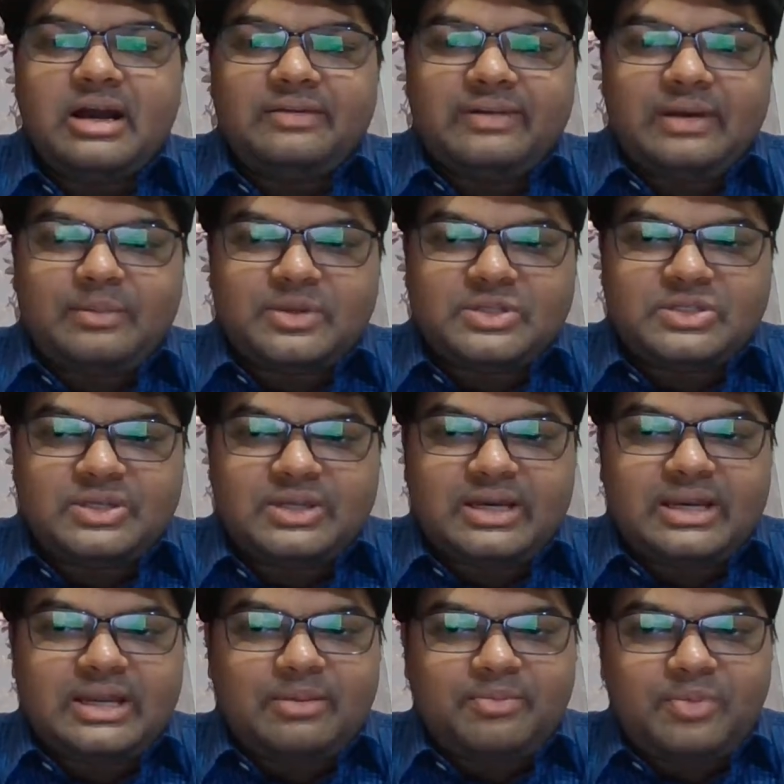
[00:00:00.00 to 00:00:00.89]

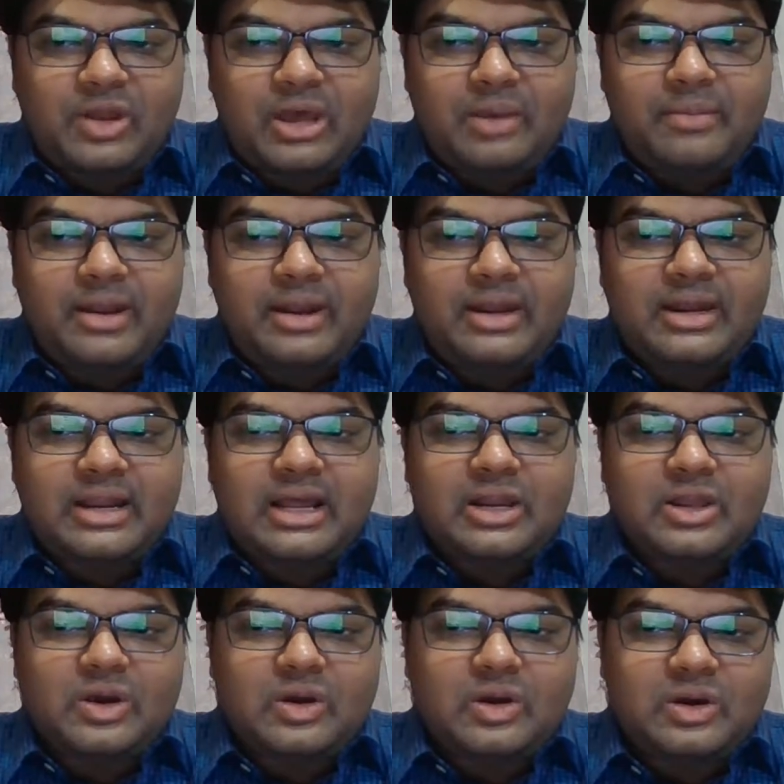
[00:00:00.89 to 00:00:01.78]
pharmaceutical employment, and
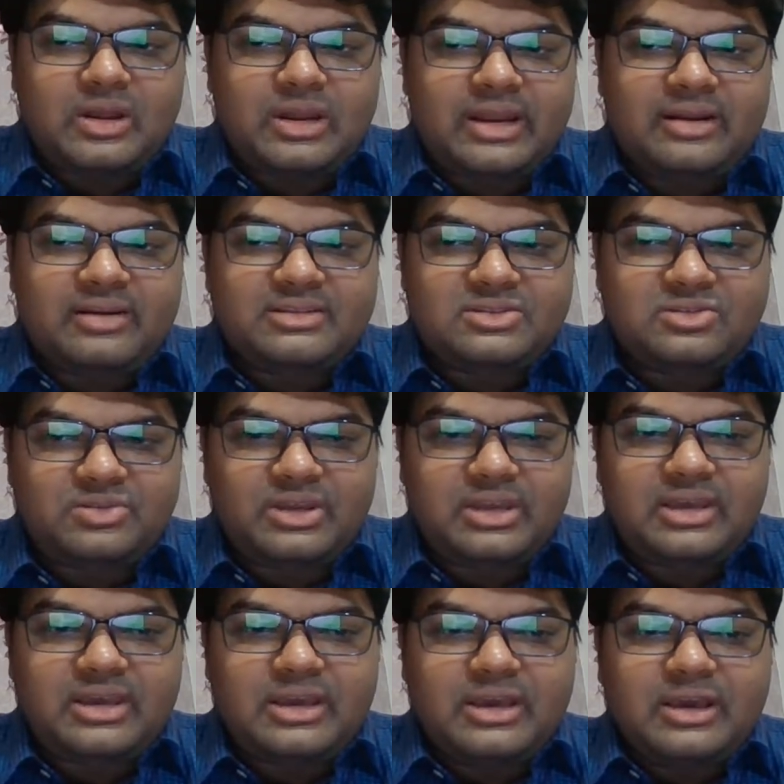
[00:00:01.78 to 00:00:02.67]
alcohol
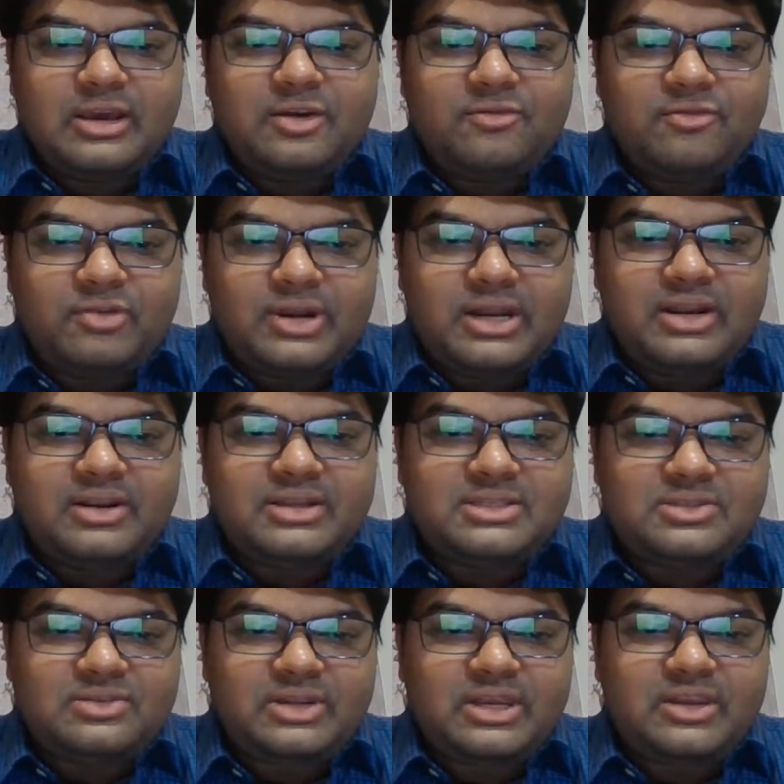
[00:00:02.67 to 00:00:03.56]
industry, food
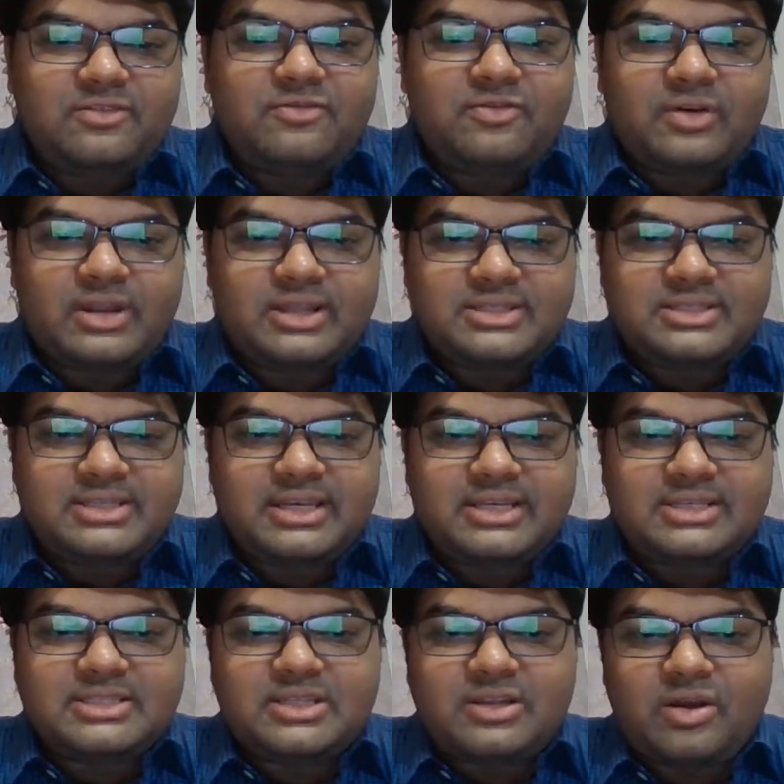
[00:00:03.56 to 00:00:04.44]
industry,
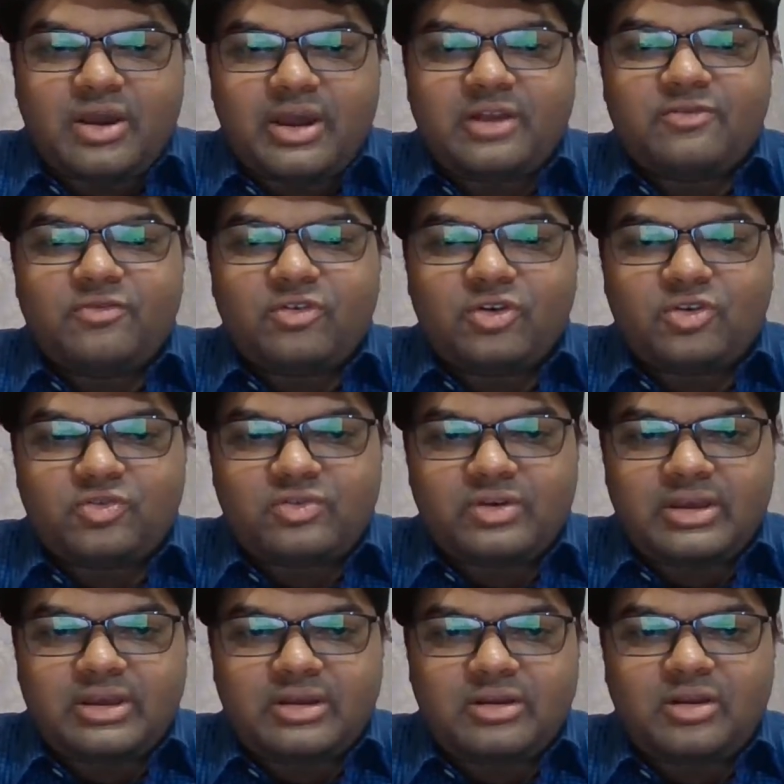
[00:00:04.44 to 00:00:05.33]
forensics, law
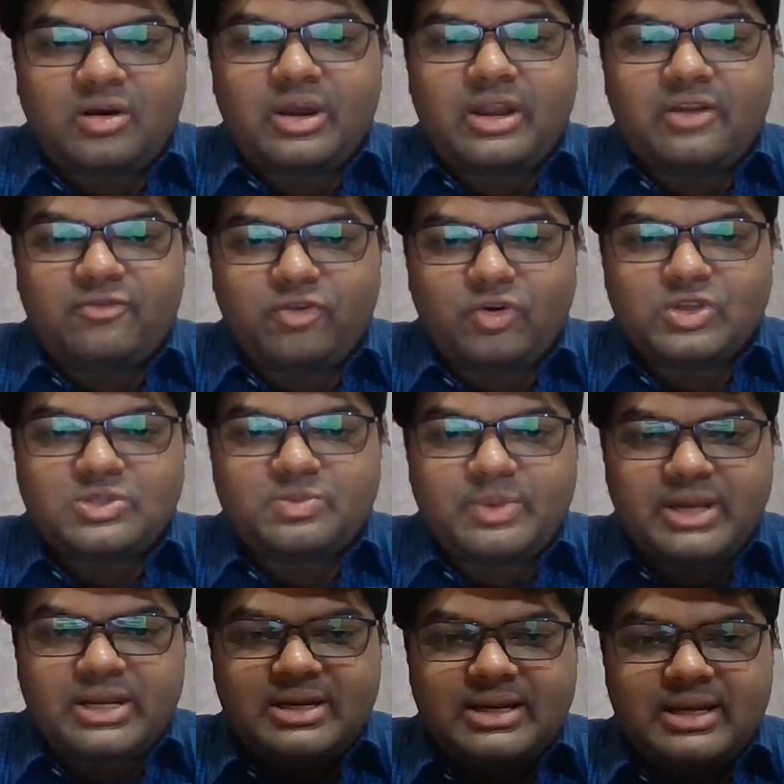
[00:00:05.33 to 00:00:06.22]

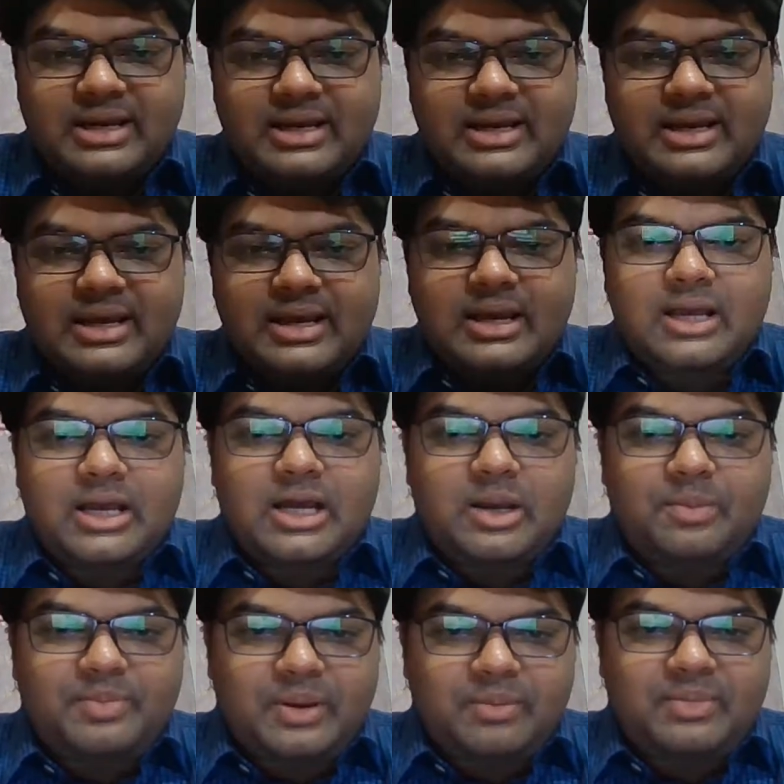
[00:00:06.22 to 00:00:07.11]
enforcement,
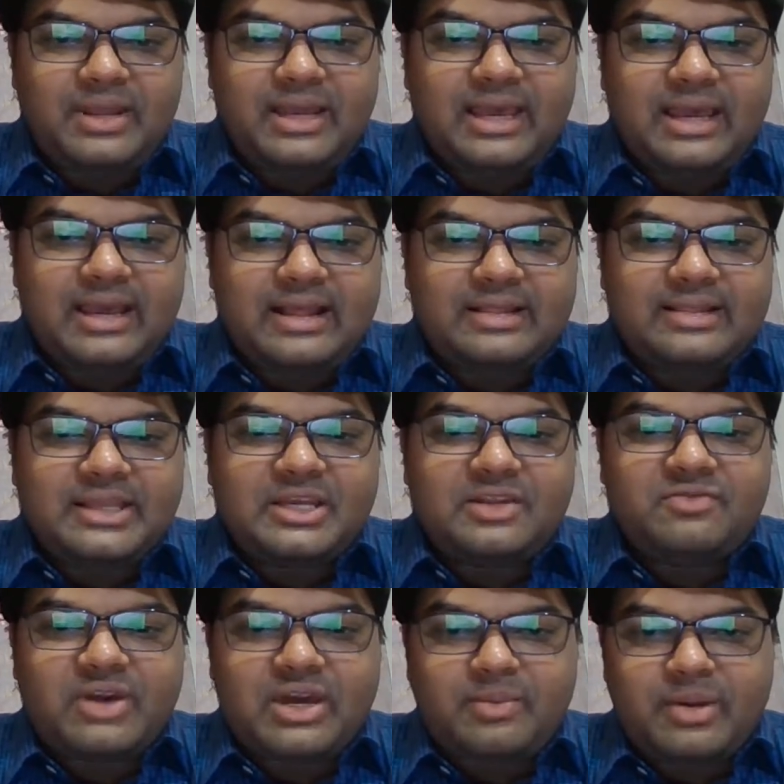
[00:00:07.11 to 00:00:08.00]
public health,
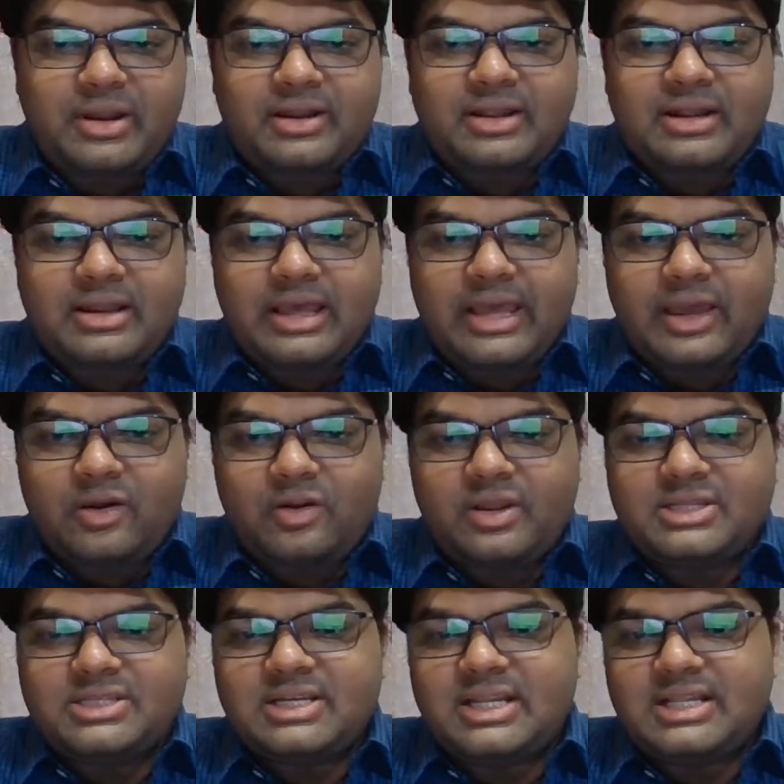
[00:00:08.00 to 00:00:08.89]
environmental,
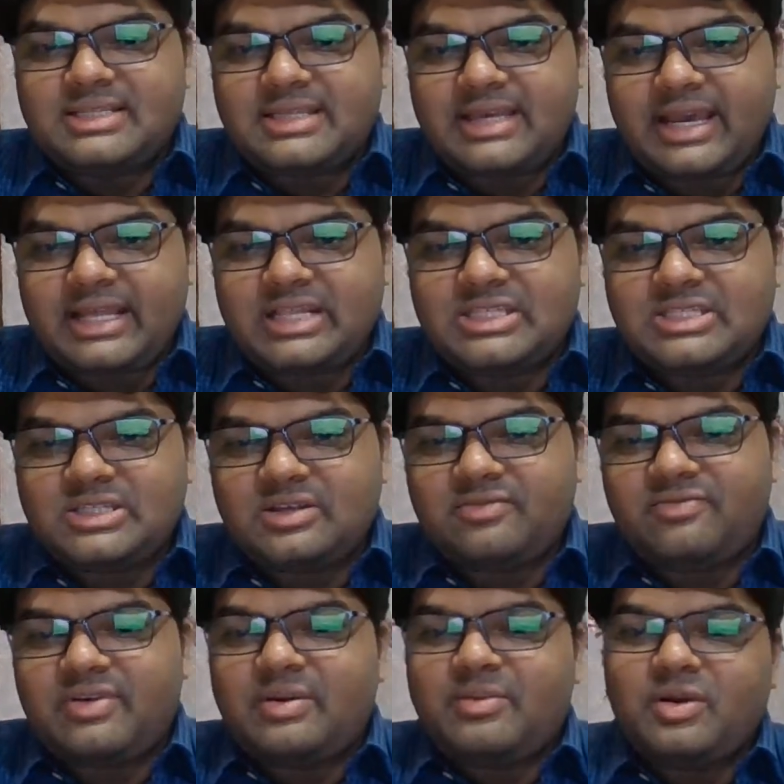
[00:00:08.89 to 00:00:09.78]
ecological science.
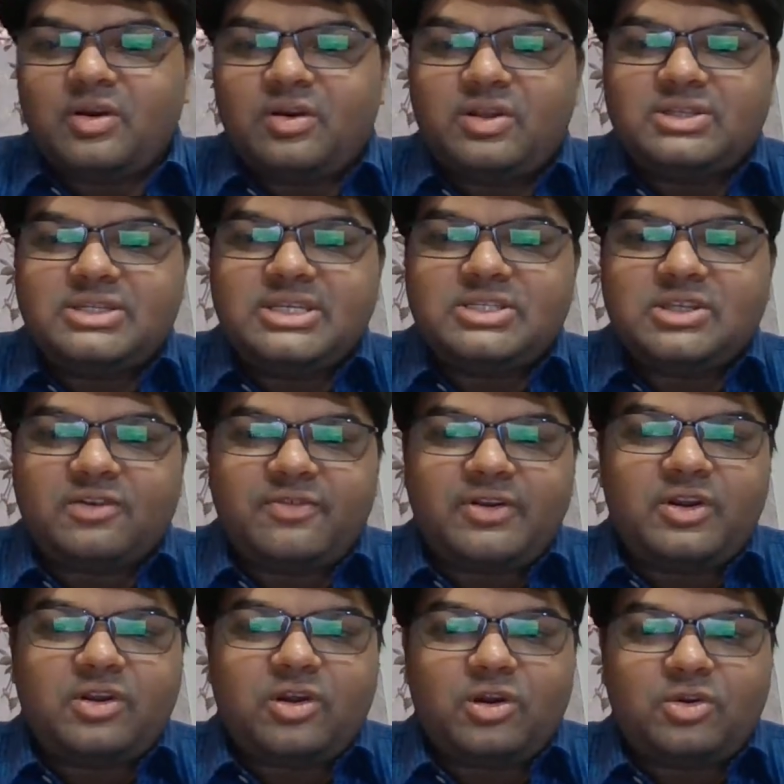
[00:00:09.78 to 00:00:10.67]
Pharmacology is
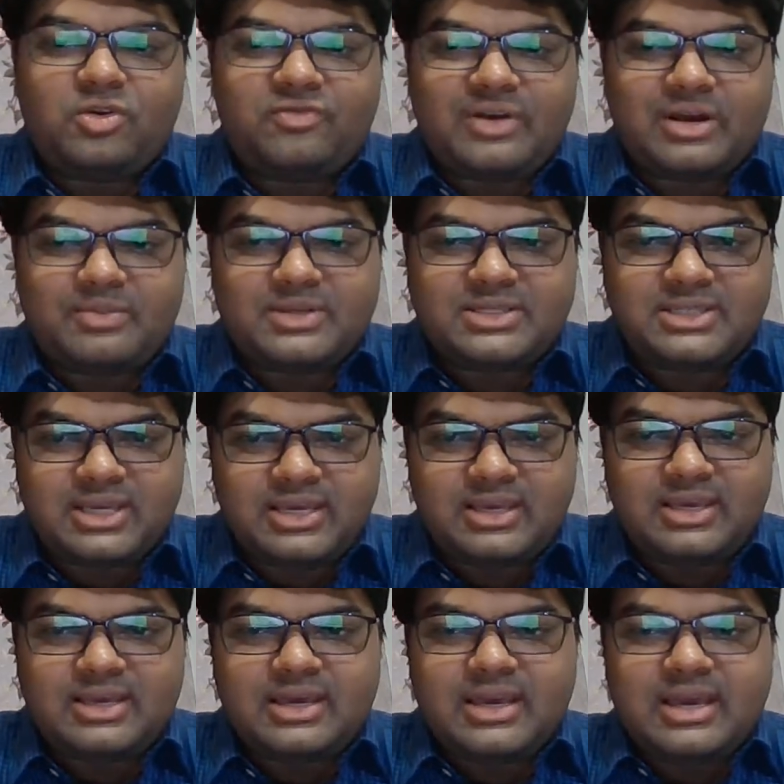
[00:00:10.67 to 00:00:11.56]
often taught to
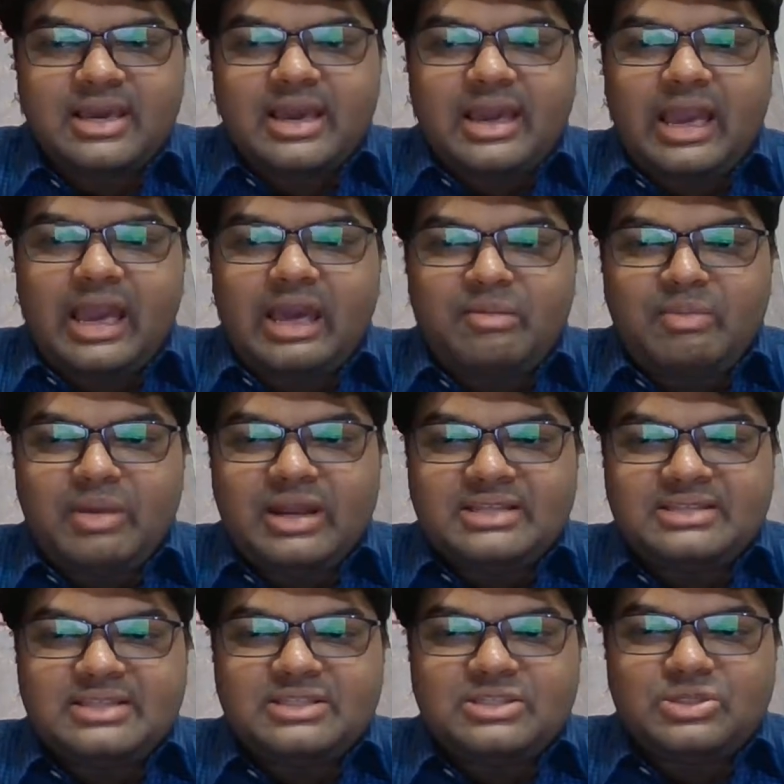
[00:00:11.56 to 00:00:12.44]
pharmacy and
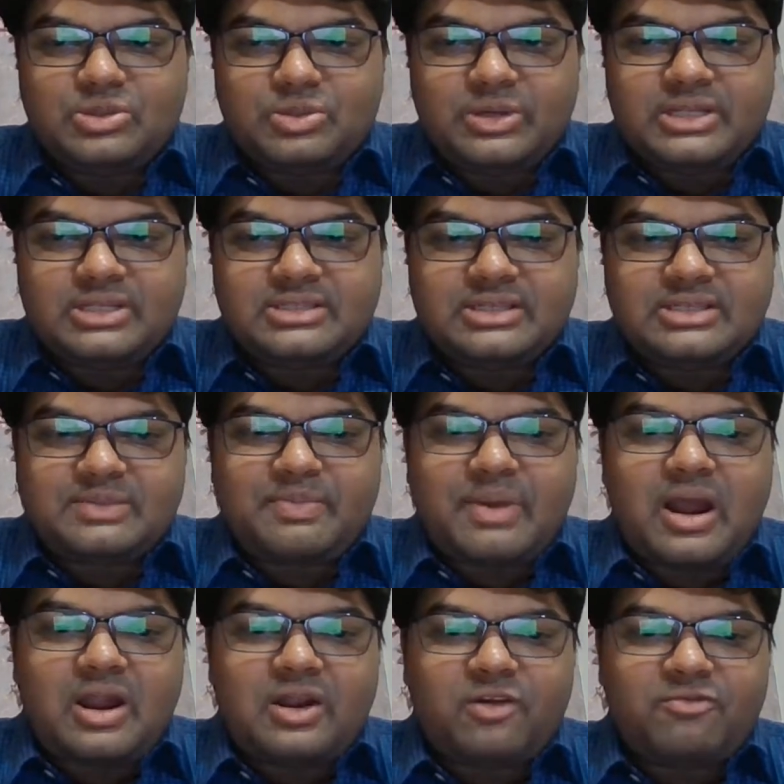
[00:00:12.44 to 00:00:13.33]
medicine students as a
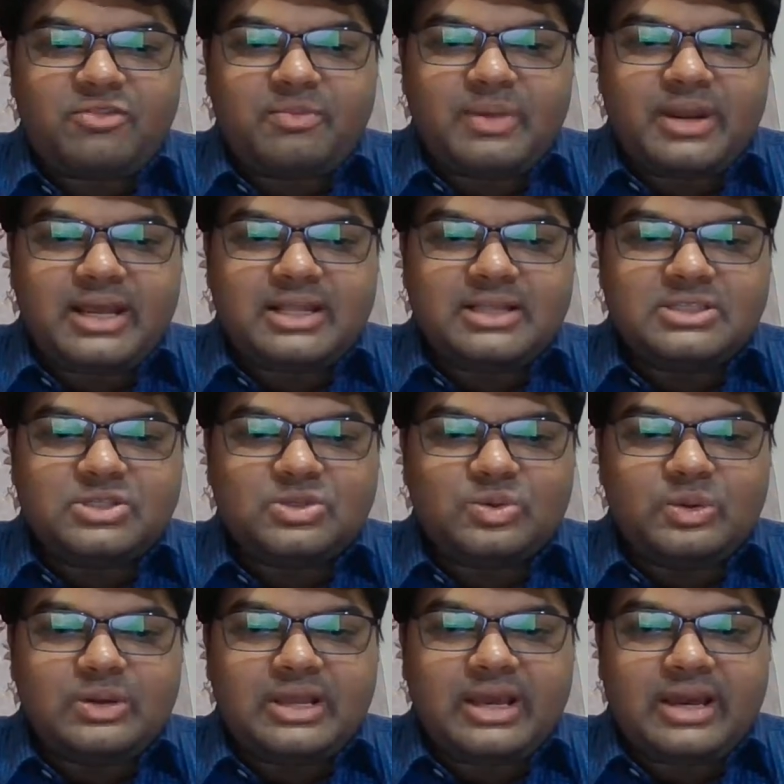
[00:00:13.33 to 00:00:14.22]
part of the medical
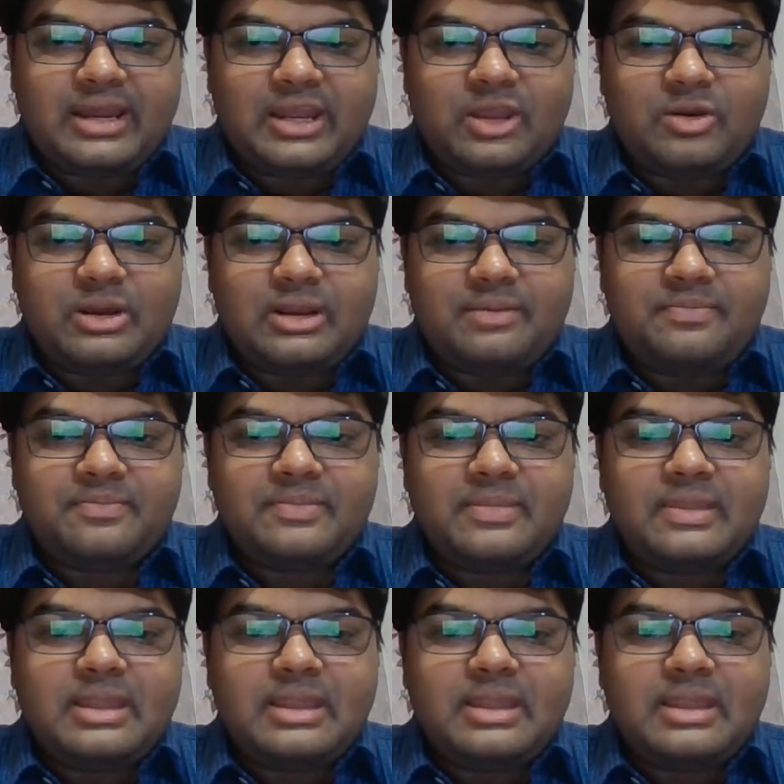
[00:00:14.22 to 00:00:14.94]
school curriculum.